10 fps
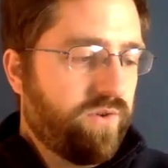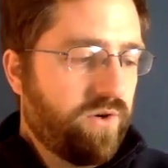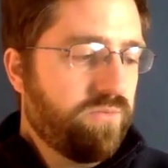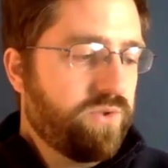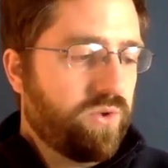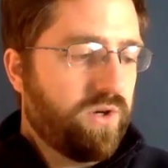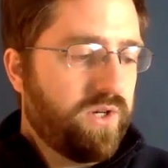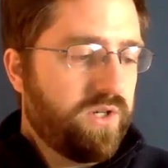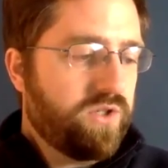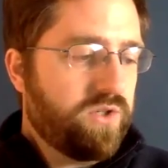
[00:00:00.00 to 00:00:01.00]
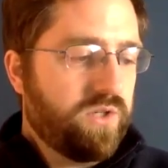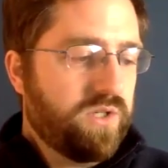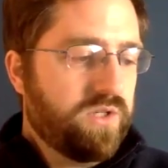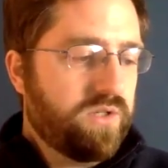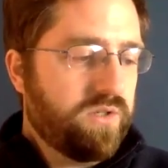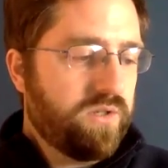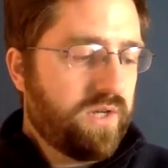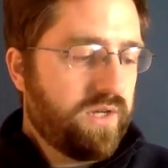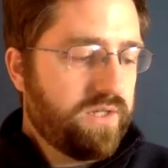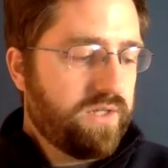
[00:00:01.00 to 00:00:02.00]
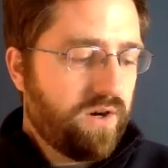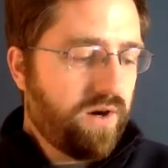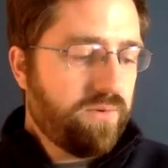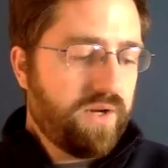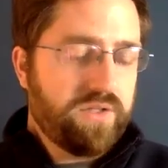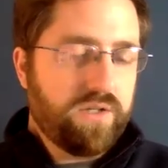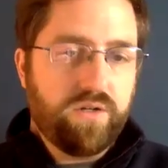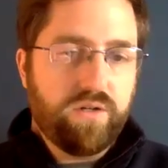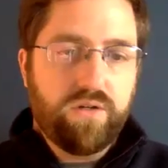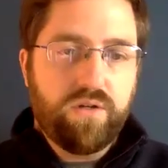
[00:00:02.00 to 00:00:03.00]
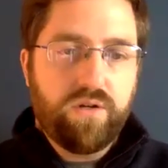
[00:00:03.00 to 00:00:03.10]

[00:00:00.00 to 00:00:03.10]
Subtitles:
firms or industries decarbonizing?